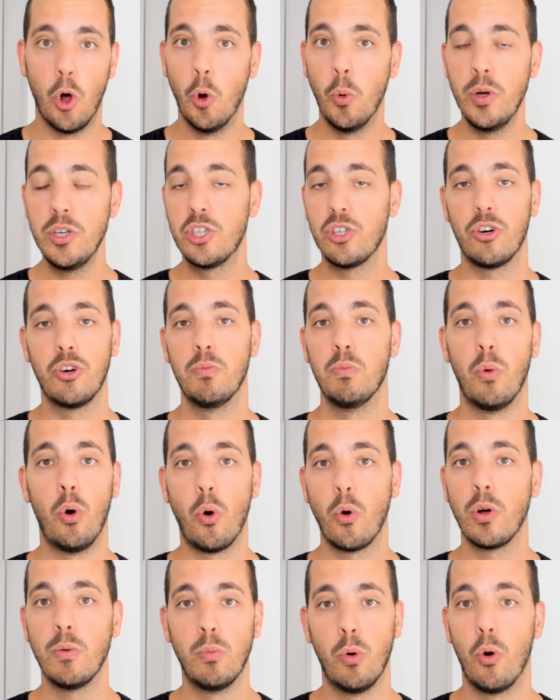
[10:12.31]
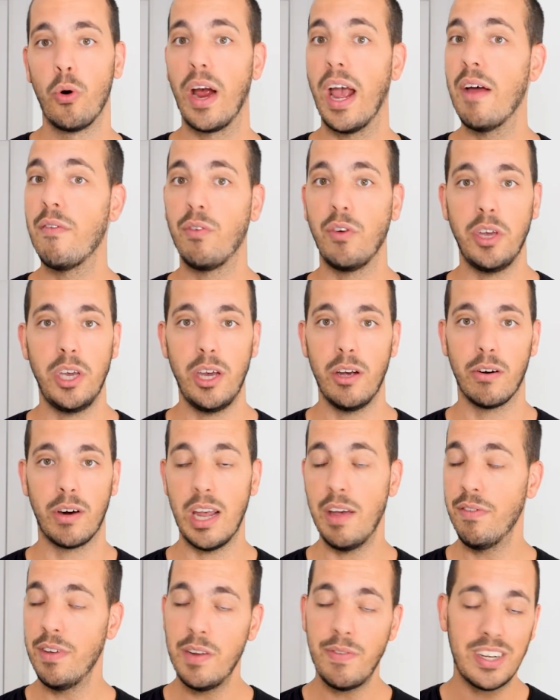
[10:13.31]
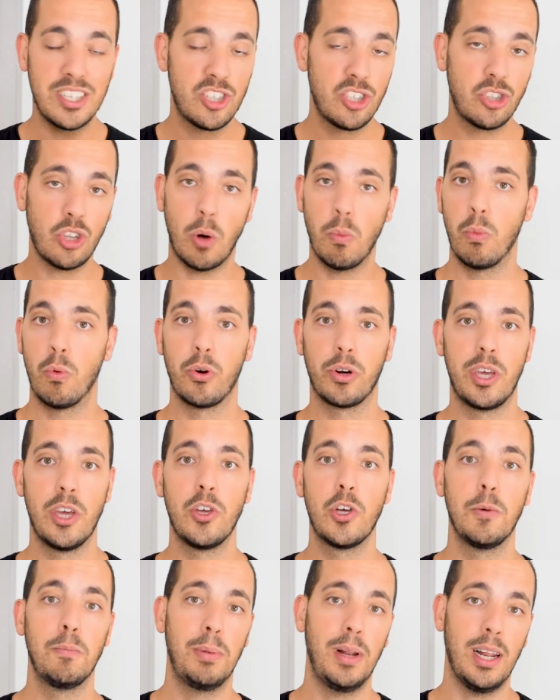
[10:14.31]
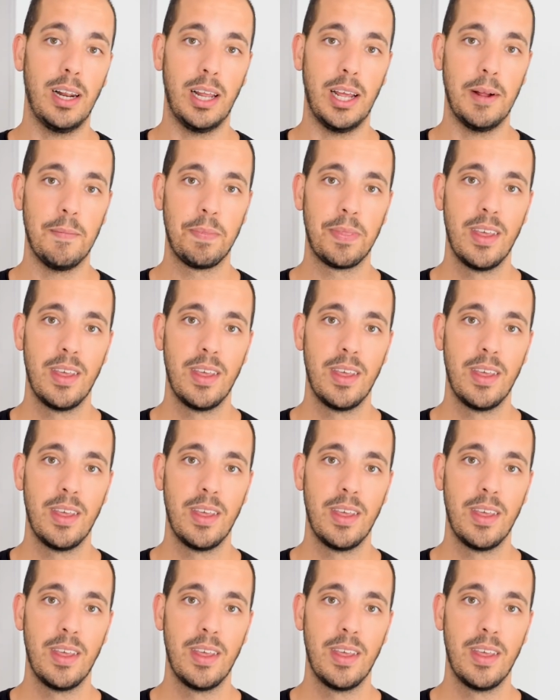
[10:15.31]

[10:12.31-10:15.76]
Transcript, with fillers: always earn more and more every year, even if I stop working completely.